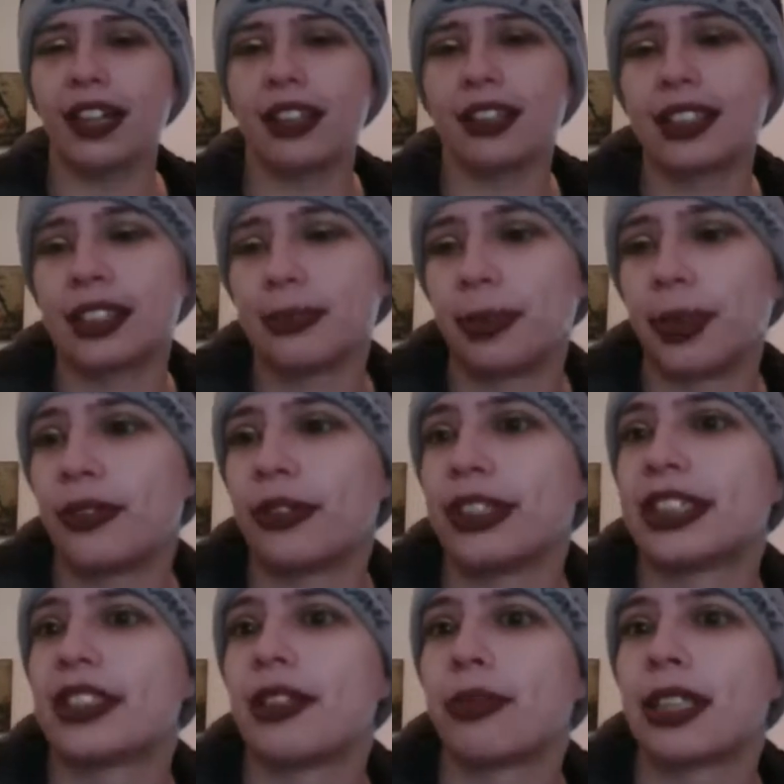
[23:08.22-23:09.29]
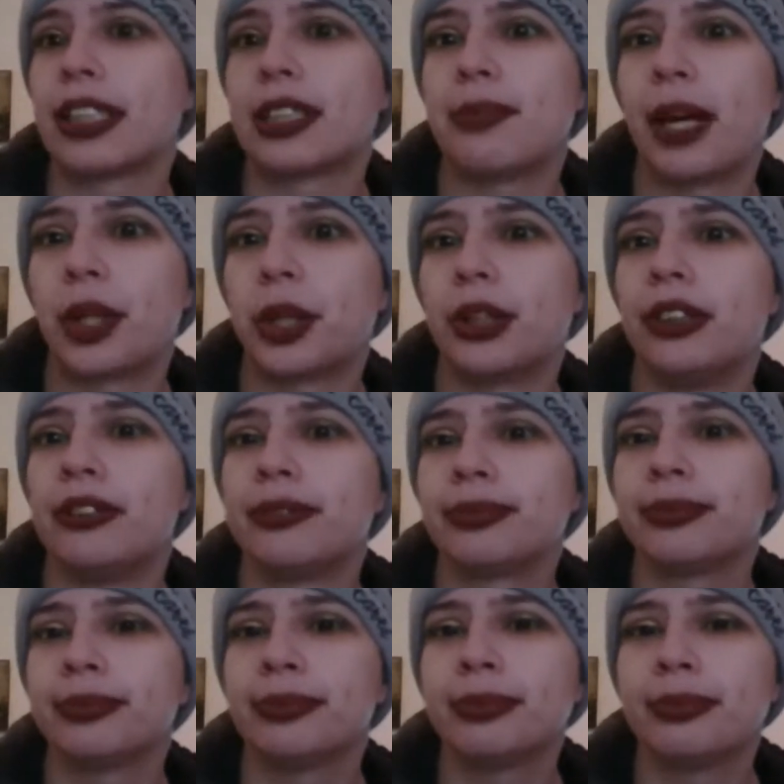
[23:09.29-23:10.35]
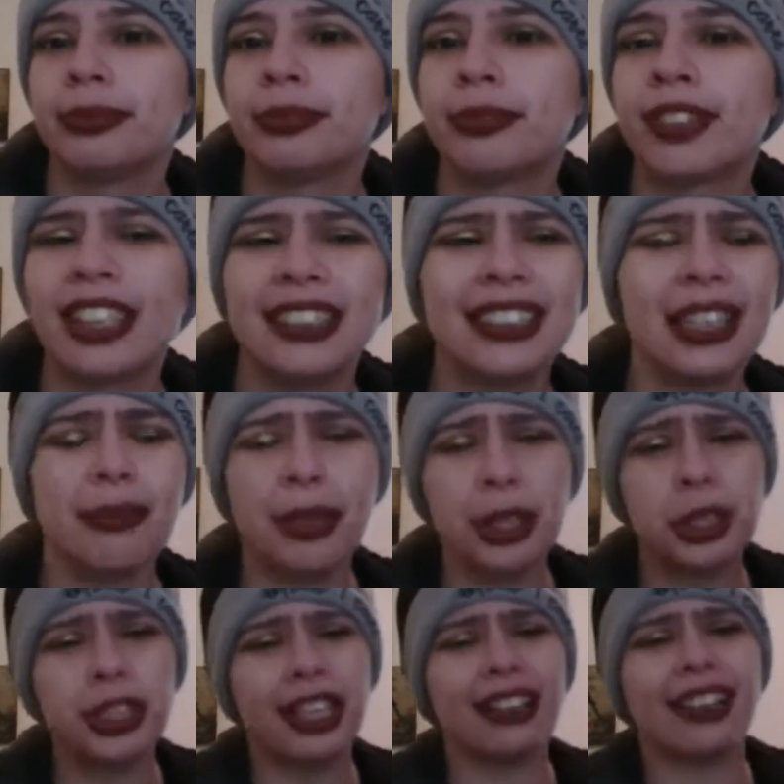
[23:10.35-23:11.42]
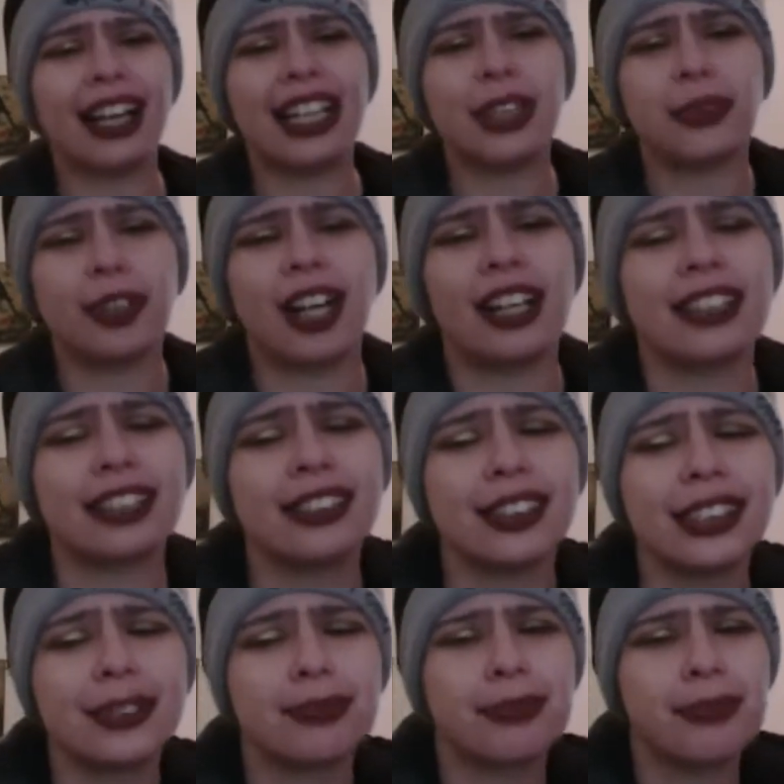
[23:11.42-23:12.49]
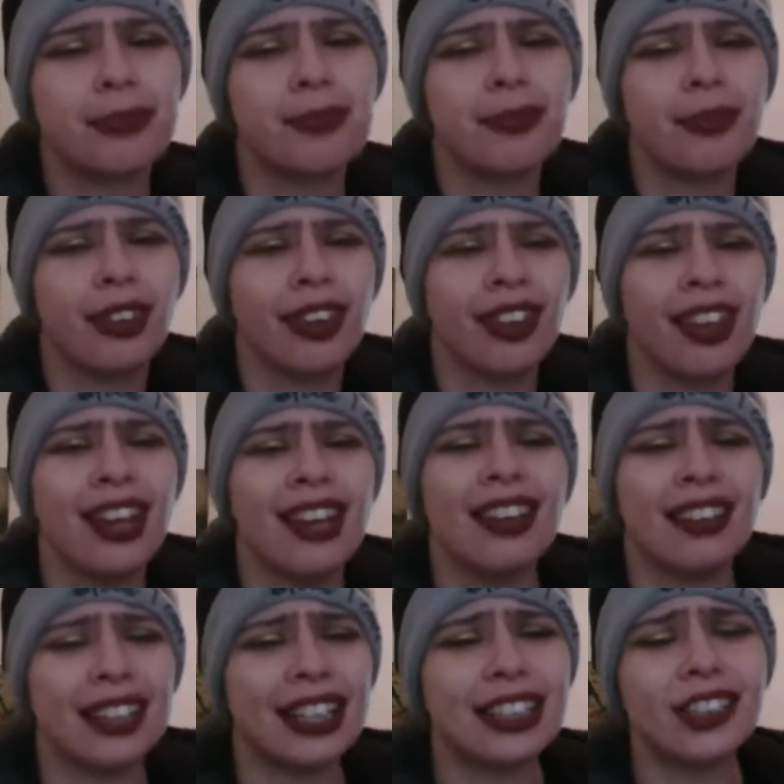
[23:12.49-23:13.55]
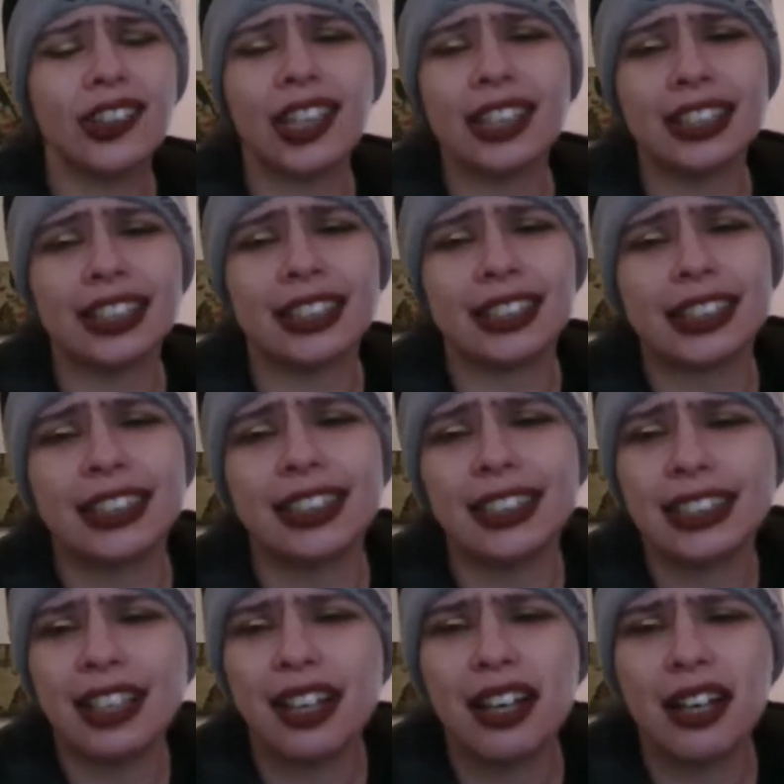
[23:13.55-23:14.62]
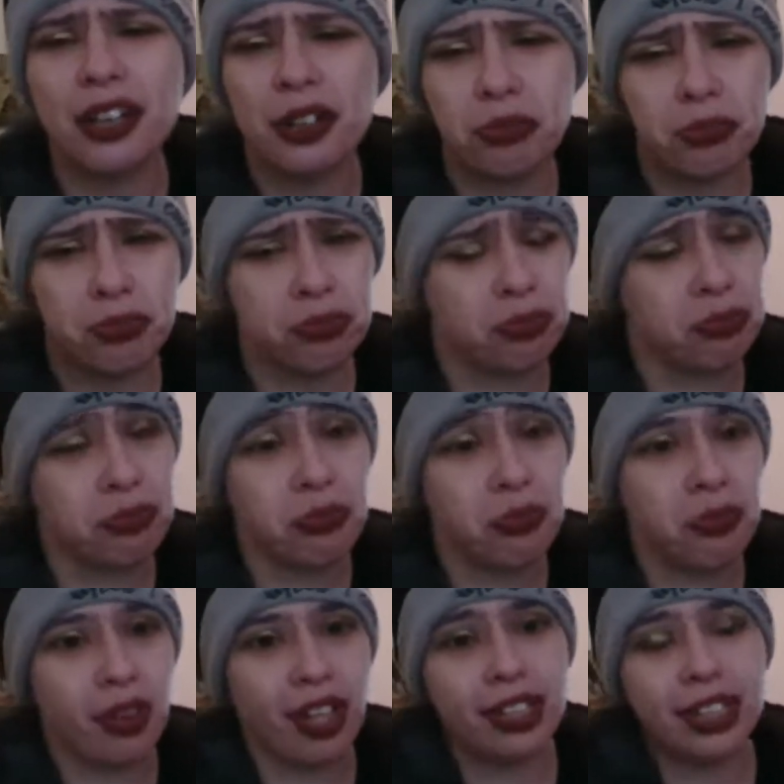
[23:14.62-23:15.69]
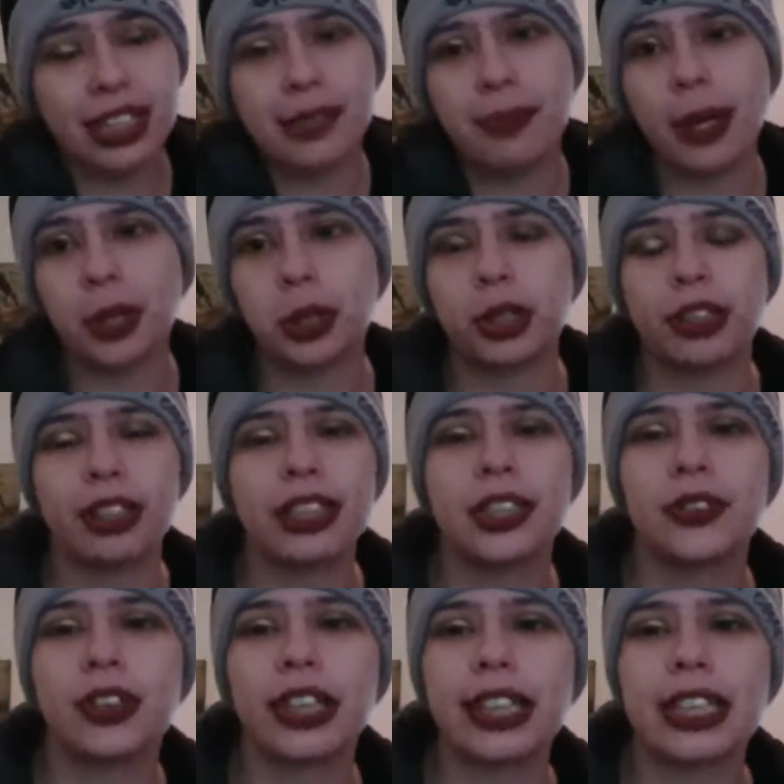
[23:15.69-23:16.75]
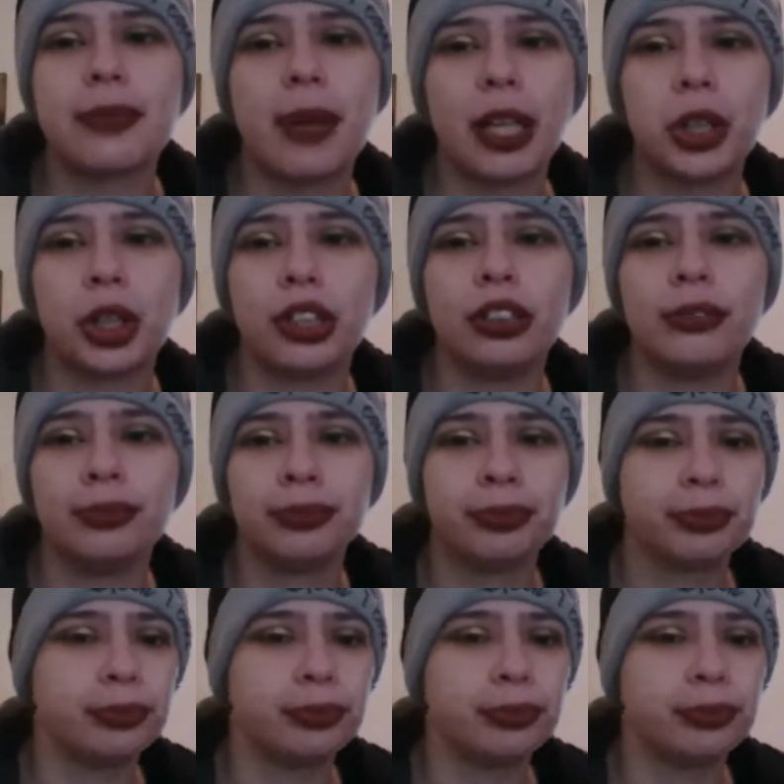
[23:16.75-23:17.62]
God, this book was something special. Did I mention that the guys were cousins? Yeah, the guys are cousins. It's special. It's really special.